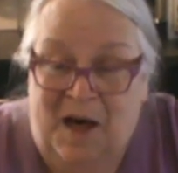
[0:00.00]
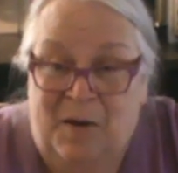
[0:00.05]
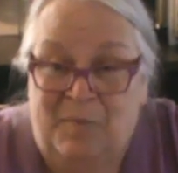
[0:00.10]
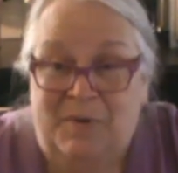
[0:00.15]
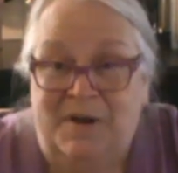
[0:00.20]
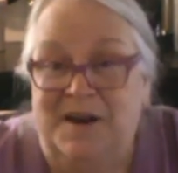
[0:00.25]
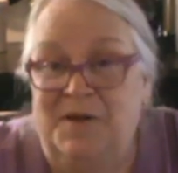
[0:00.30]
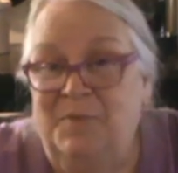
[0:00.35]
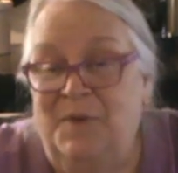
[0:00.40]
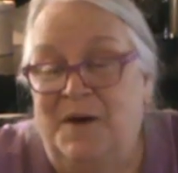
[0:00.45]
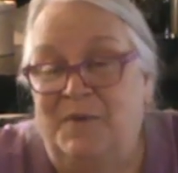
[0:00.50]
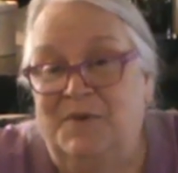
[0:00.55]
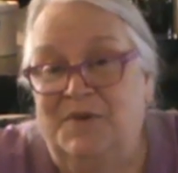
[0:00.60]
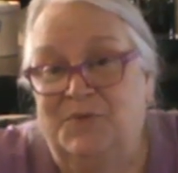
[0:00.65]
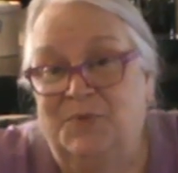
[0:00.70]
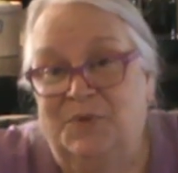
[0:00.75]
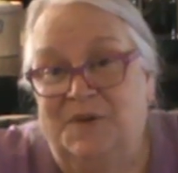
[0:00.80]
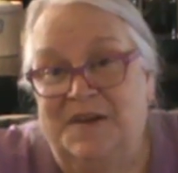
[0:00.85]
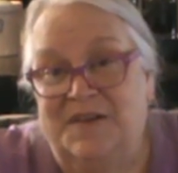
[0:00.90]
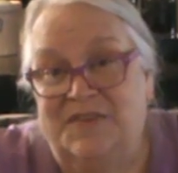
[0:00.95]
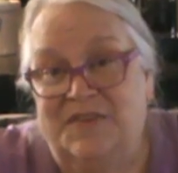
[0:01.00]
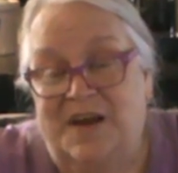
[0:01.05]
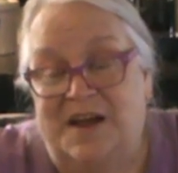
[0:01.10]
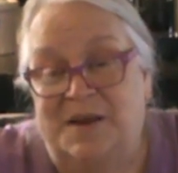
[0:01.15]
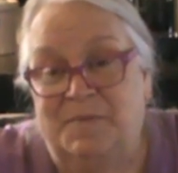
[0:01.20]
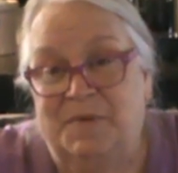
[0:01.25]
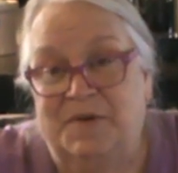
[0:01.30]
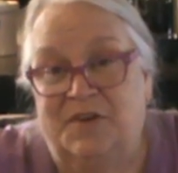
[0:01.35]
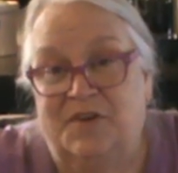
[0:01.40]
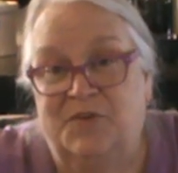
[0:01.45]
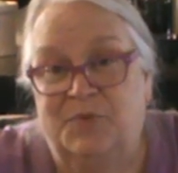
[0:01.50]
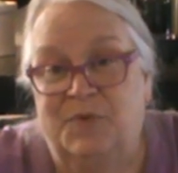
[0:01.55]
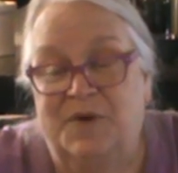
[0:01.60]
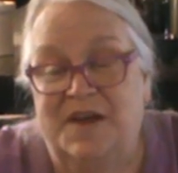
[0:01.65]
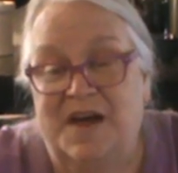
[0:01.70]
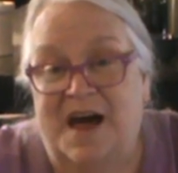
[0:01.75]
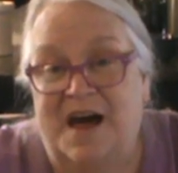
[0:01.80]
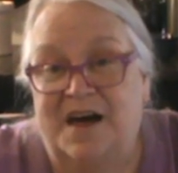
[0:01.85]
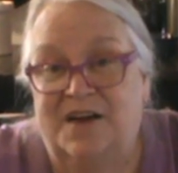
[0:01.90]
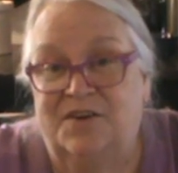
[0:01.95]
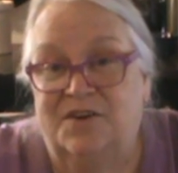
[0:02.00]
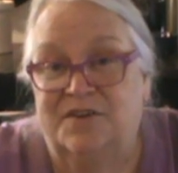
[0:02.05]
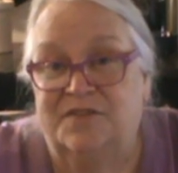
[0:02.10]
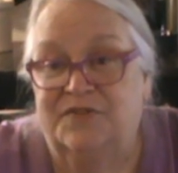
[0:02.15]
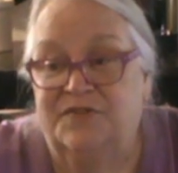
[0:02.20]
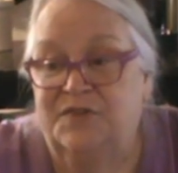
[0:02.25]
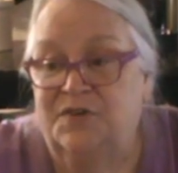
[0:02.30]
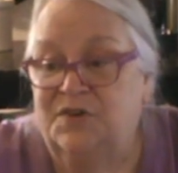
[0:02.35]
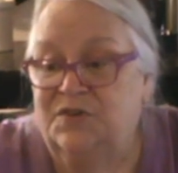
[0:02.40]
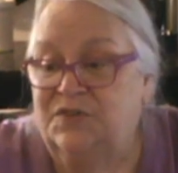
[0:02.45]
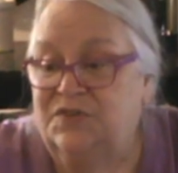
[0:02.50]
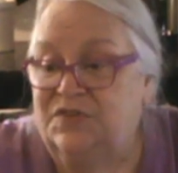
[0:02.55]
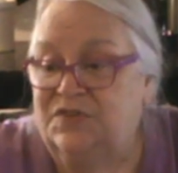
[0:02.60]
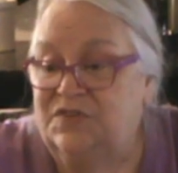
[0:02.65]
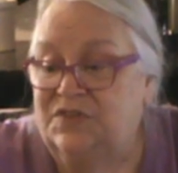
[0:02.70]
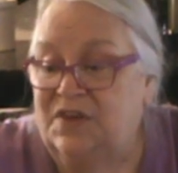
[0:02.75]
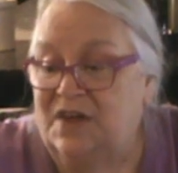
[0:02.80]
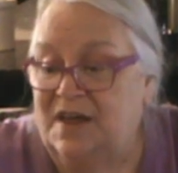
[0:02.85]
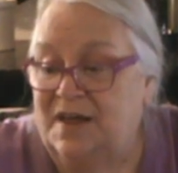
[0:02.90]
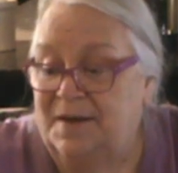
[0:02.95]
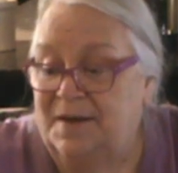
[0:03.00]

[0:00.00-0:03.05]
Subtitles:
But anyway, I was really excited because we had our first